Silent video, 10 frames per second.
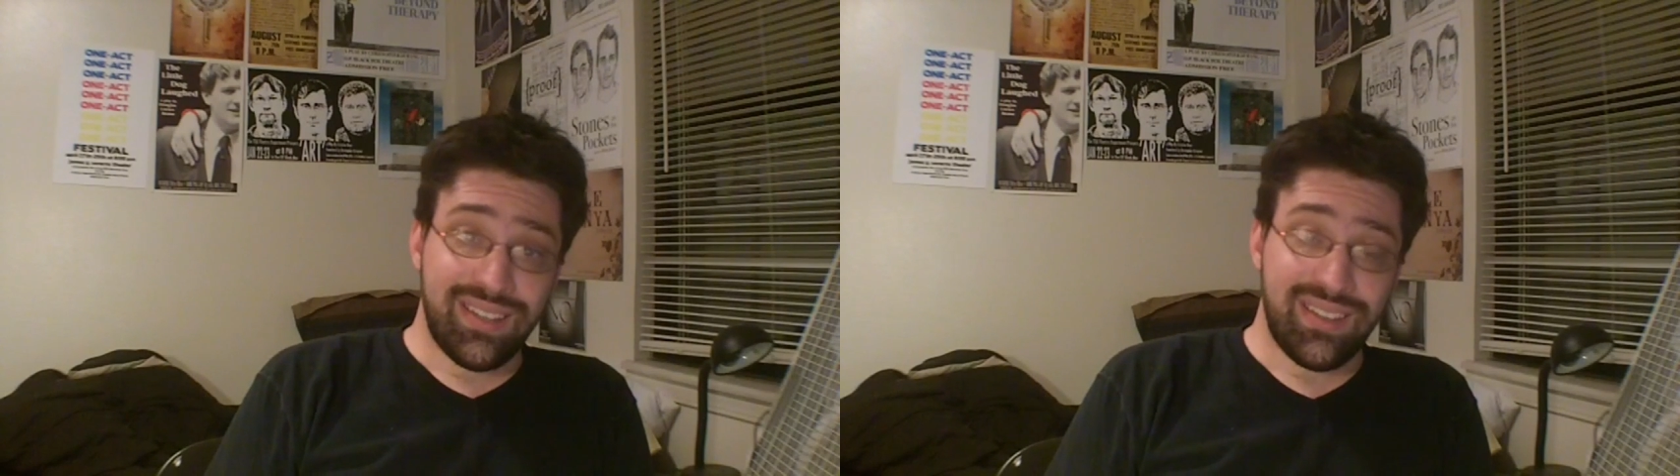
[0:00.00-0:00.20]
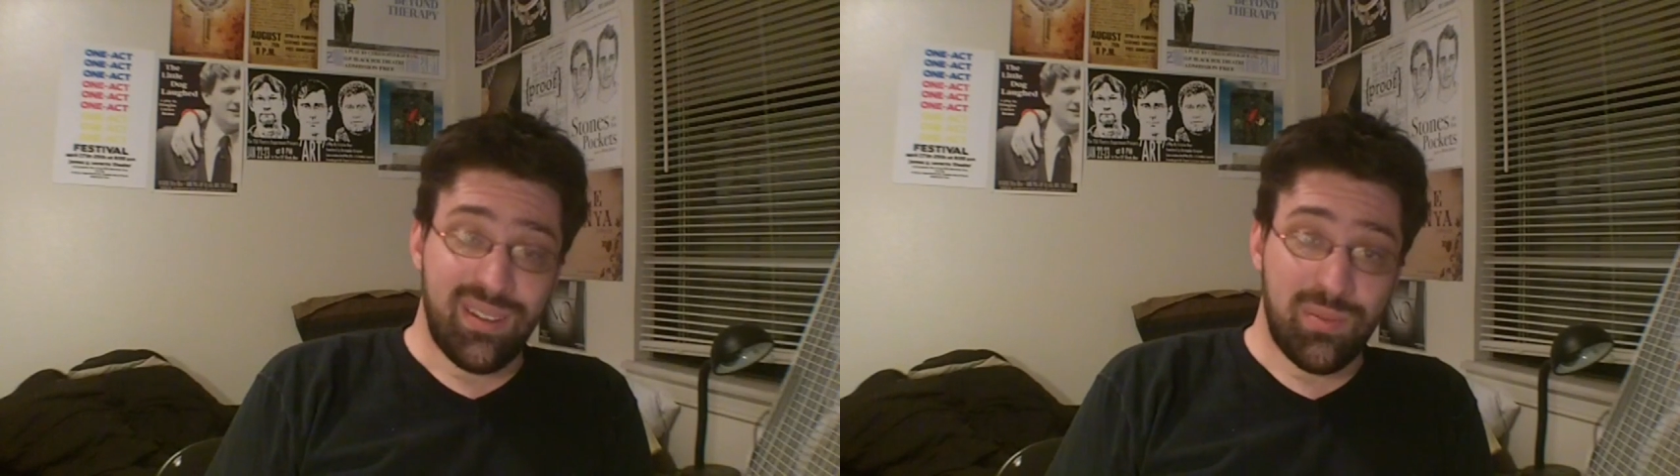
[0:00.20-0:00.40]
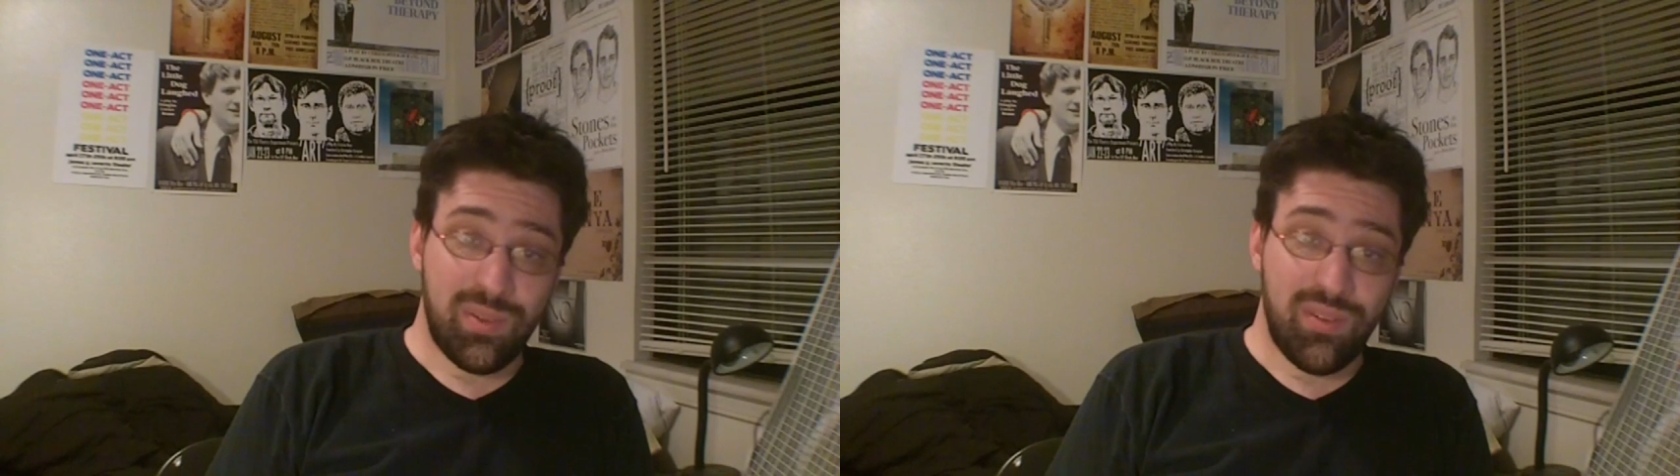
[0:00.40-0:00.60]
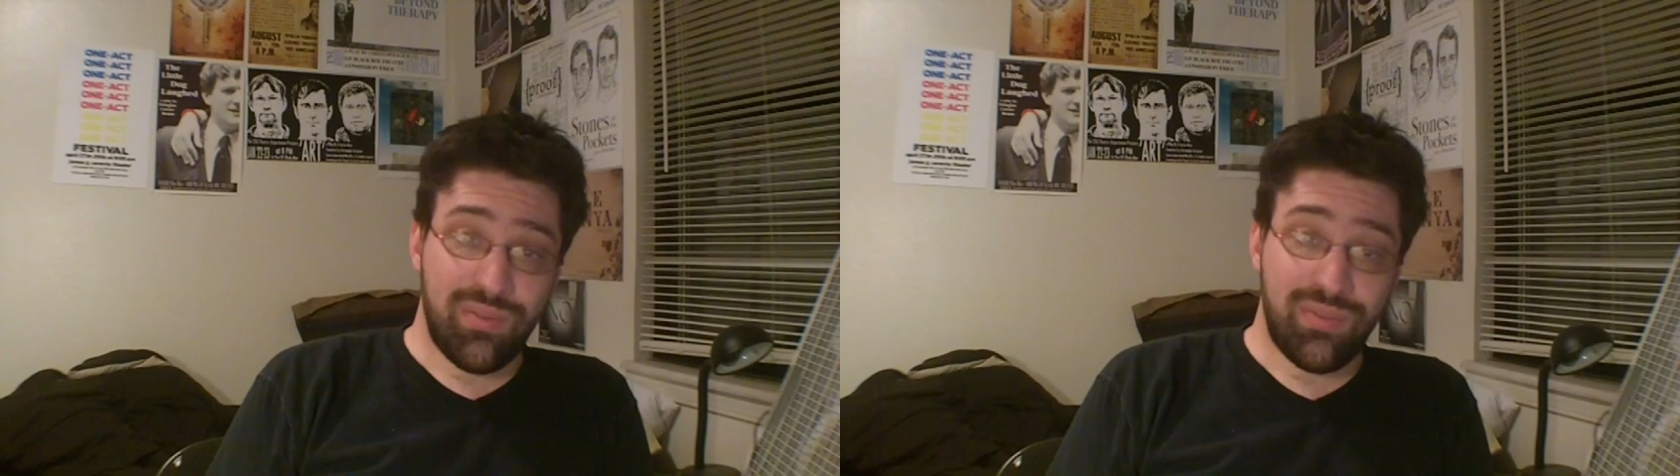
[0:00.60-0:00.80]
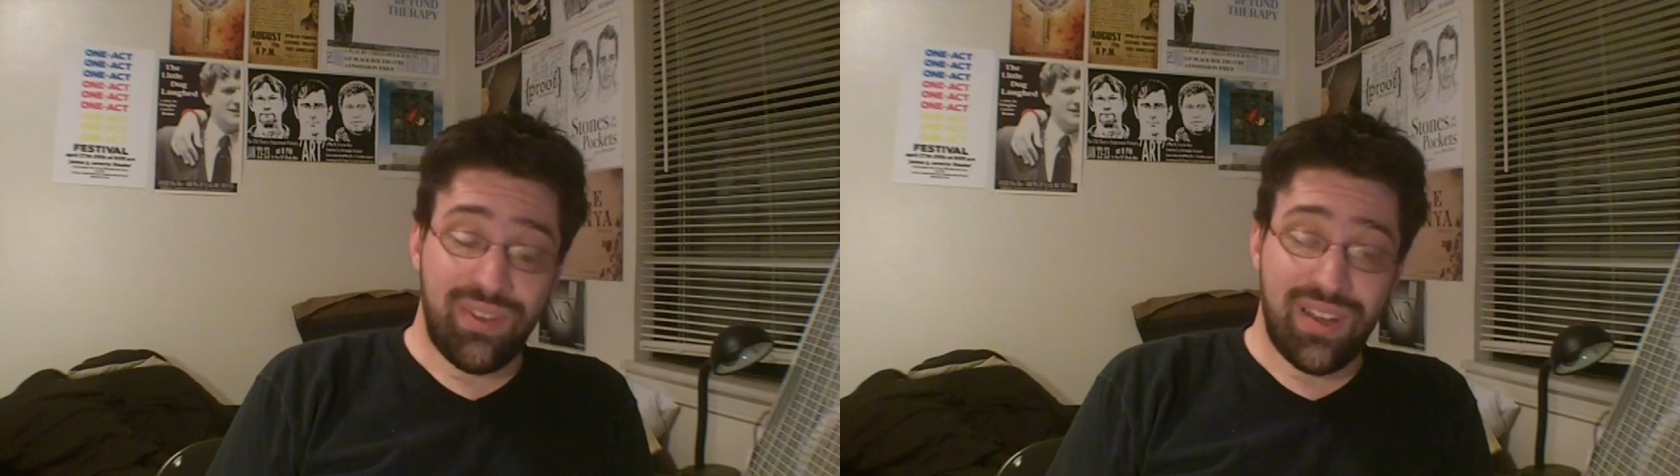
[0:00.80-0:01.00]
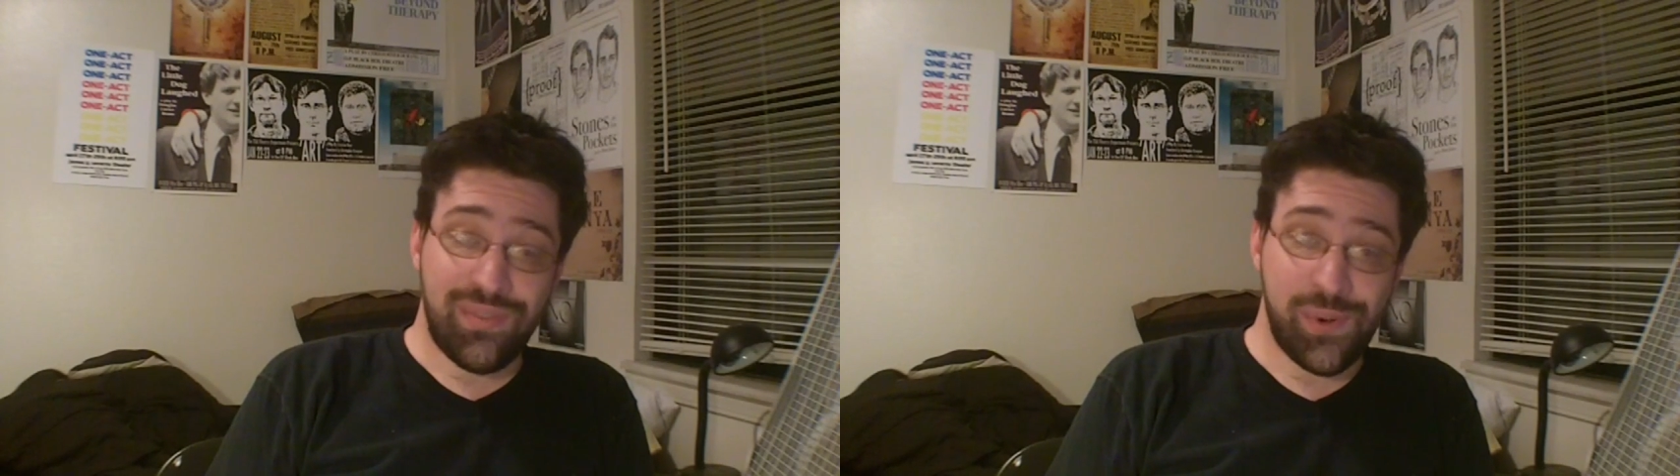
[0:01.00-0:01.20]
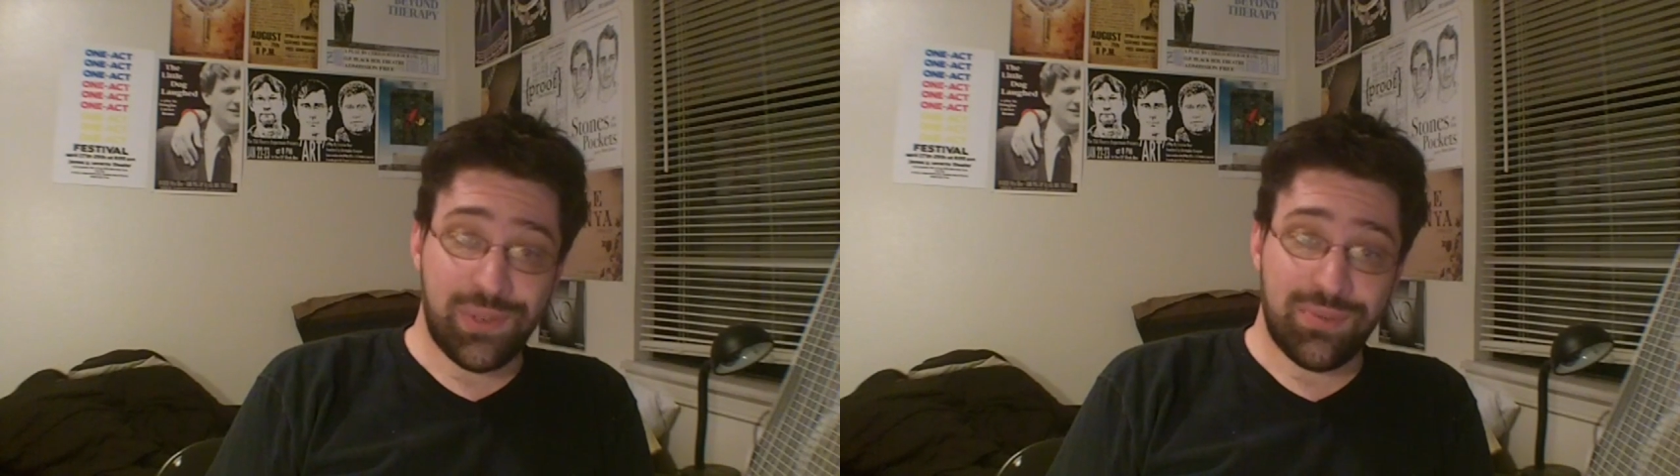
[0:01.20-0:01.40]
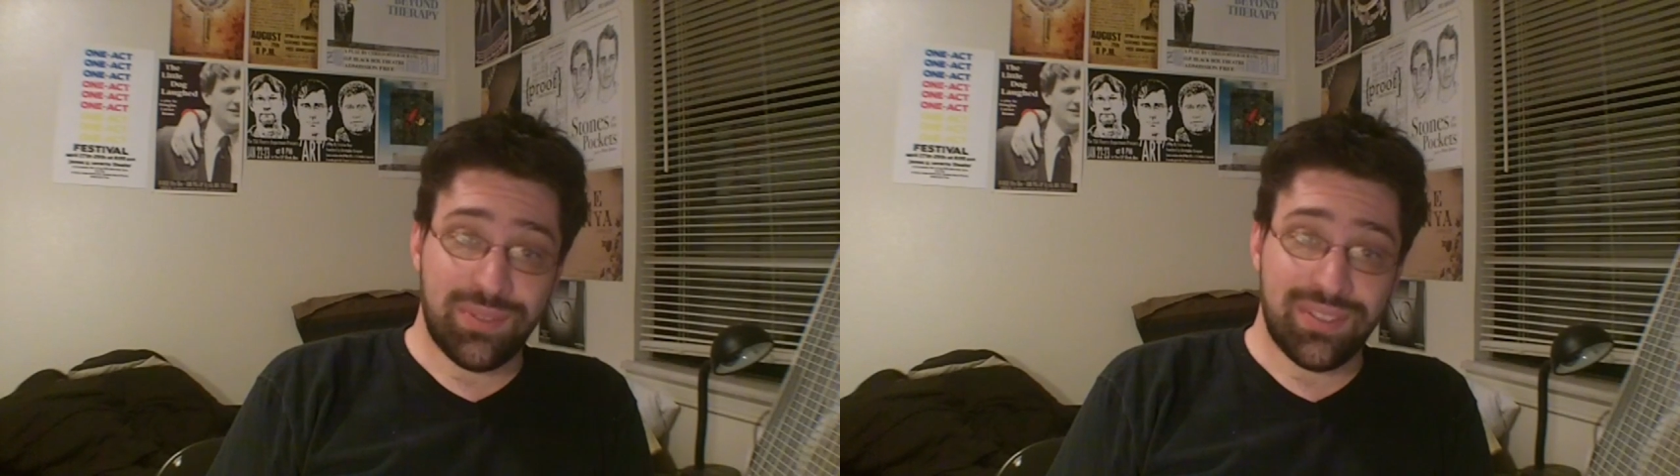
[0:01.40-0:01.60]
The number of the 5
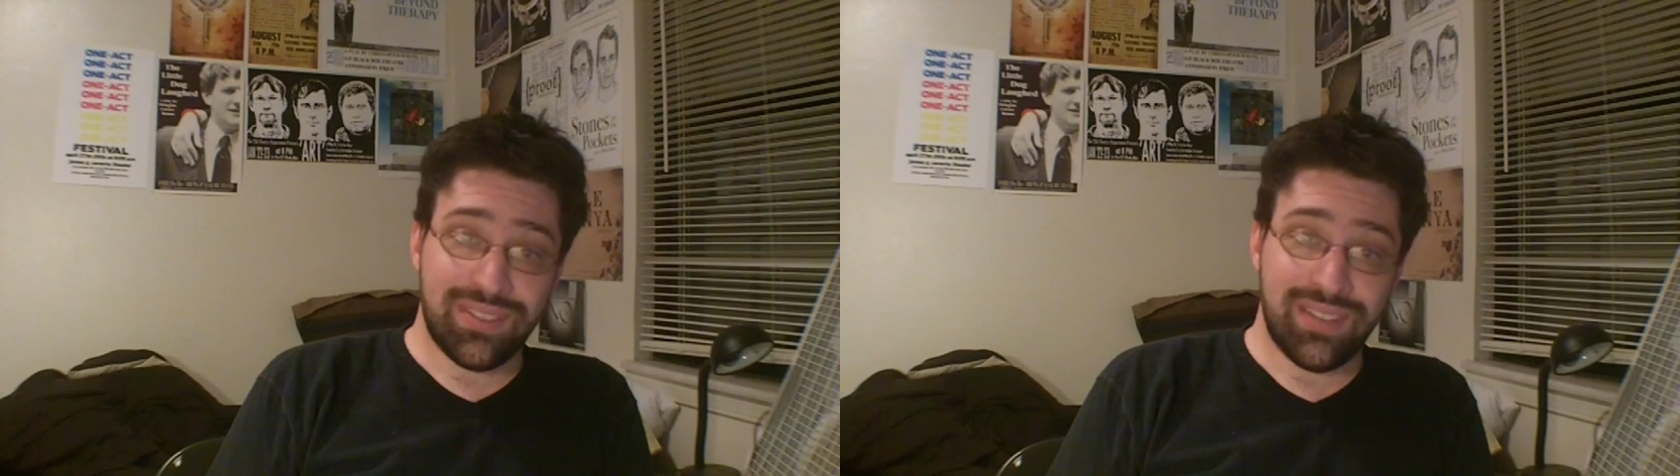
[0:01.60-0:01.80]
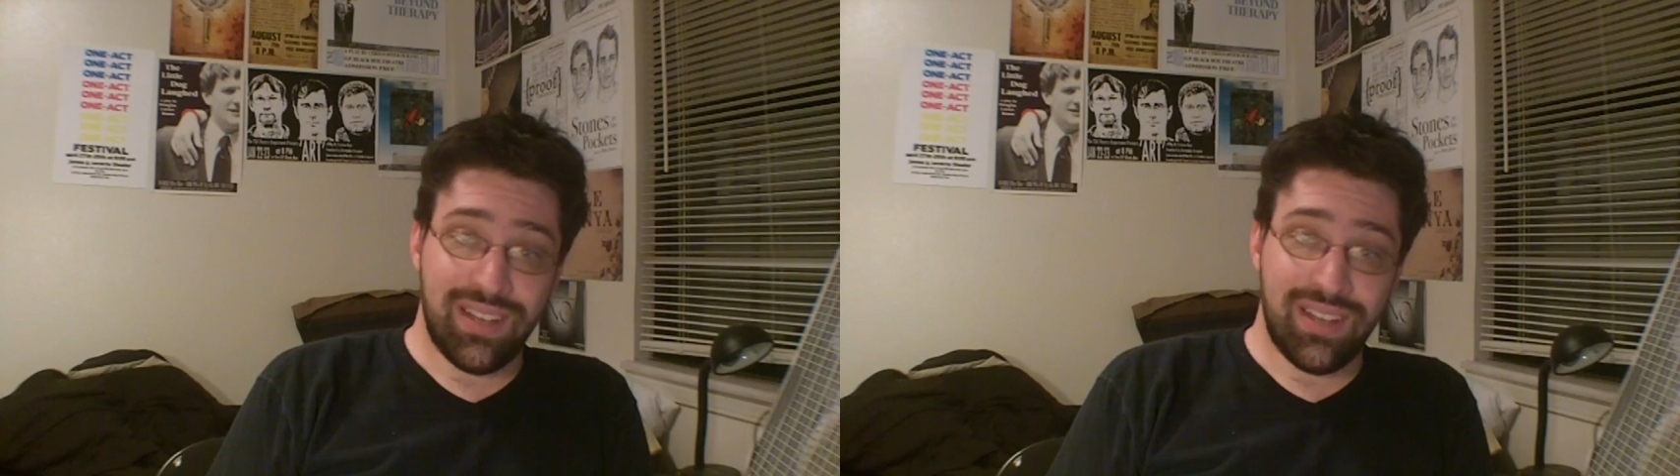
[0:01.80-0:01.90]
horsemen